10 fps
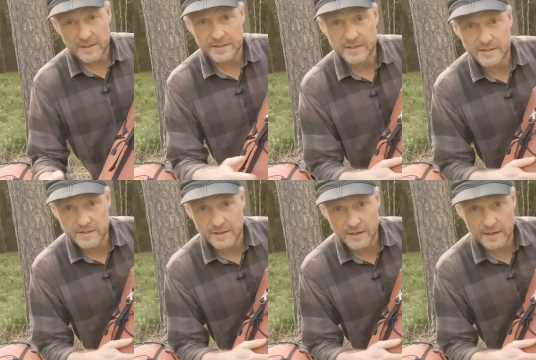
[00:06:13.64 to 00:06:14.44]
This
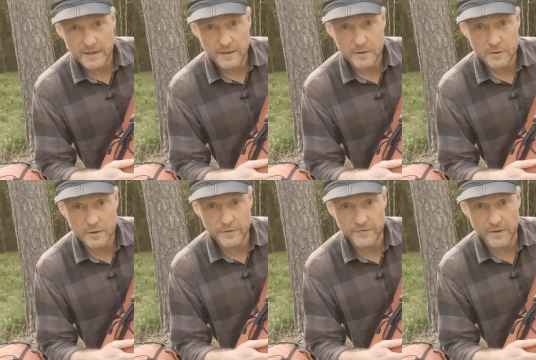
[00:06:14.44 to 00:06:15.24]
is
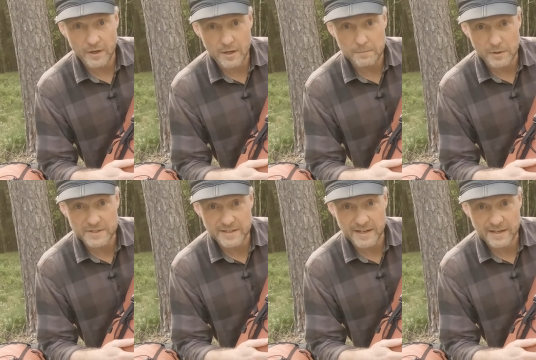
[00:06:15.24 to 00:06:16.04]
good for
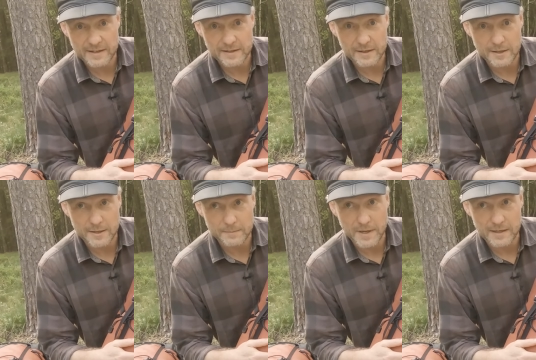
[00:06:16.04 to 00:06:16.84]

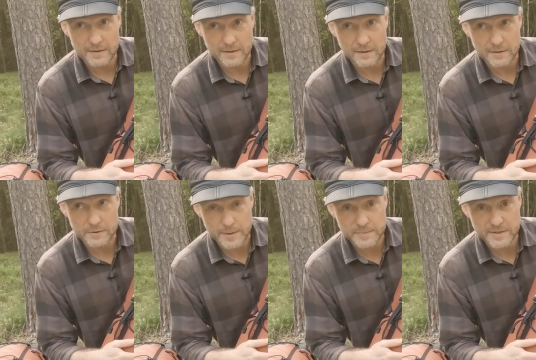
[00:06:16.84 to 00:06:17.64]
multi-day
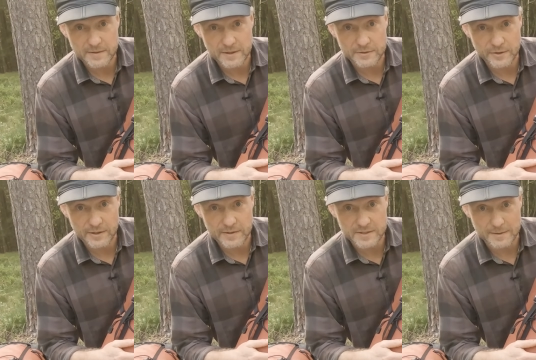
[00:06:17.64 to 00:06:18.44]
trips during the